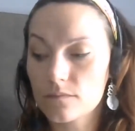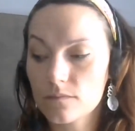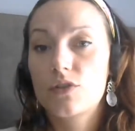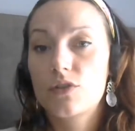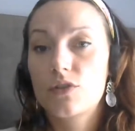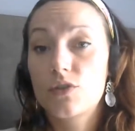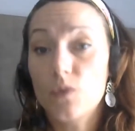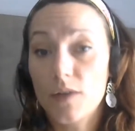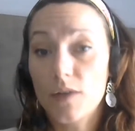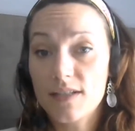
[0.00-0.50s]

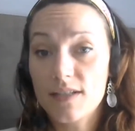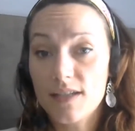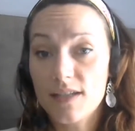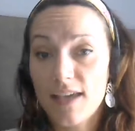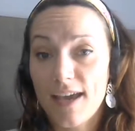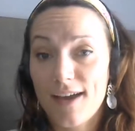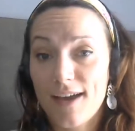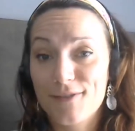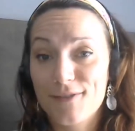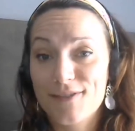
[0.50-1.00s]
Joint
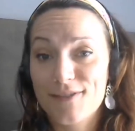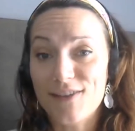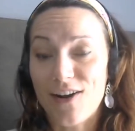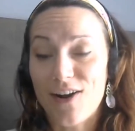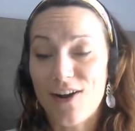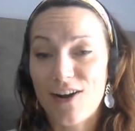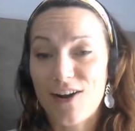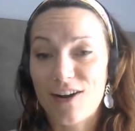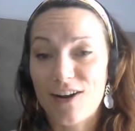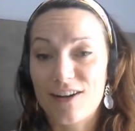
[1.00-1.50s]
accounts
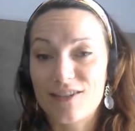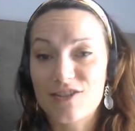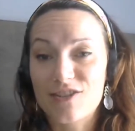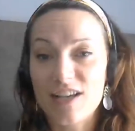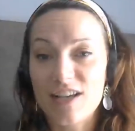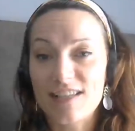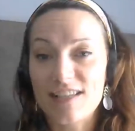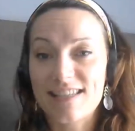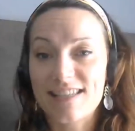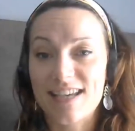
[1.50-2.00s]
are
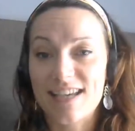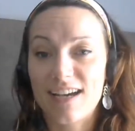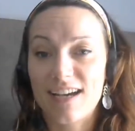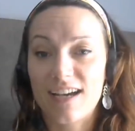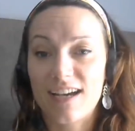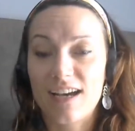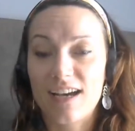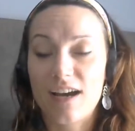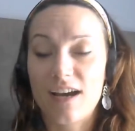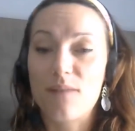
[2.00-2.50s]
just
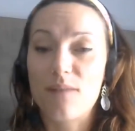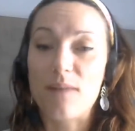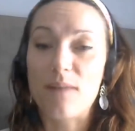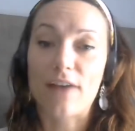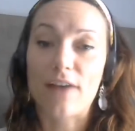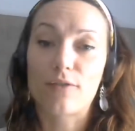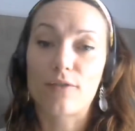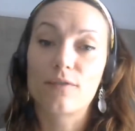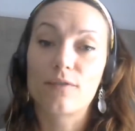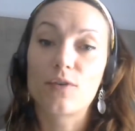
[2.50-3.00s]
a
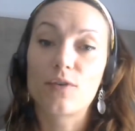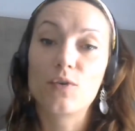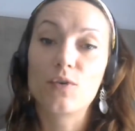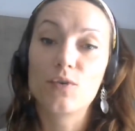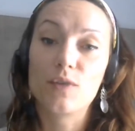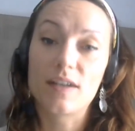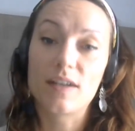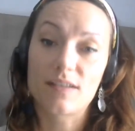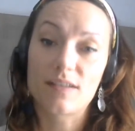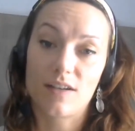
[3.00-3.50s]
matter of
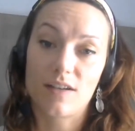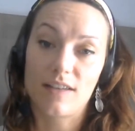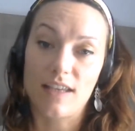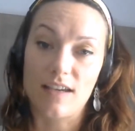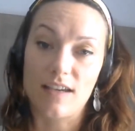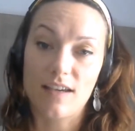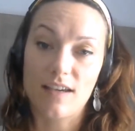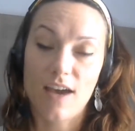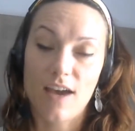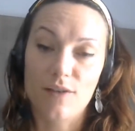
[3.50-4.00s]
who is on the
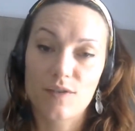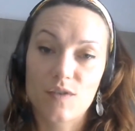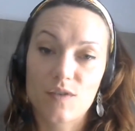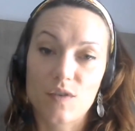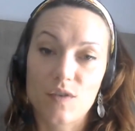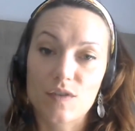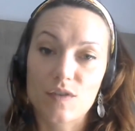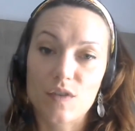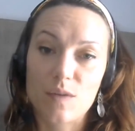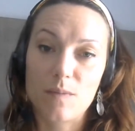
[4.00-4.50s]
account. So
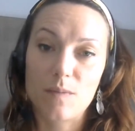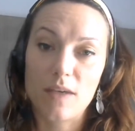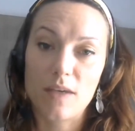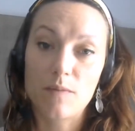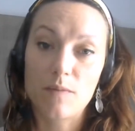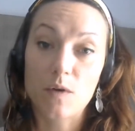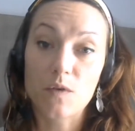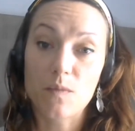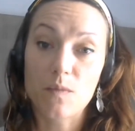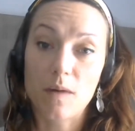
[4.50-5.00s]
this could be
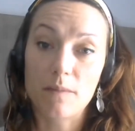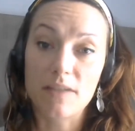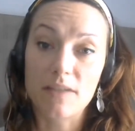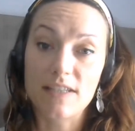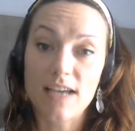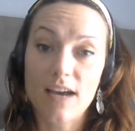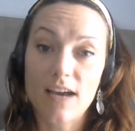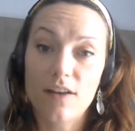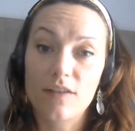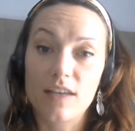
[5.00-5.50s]
both mom and
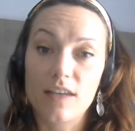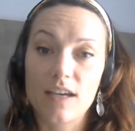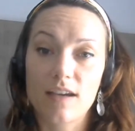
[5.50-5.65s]
dad on the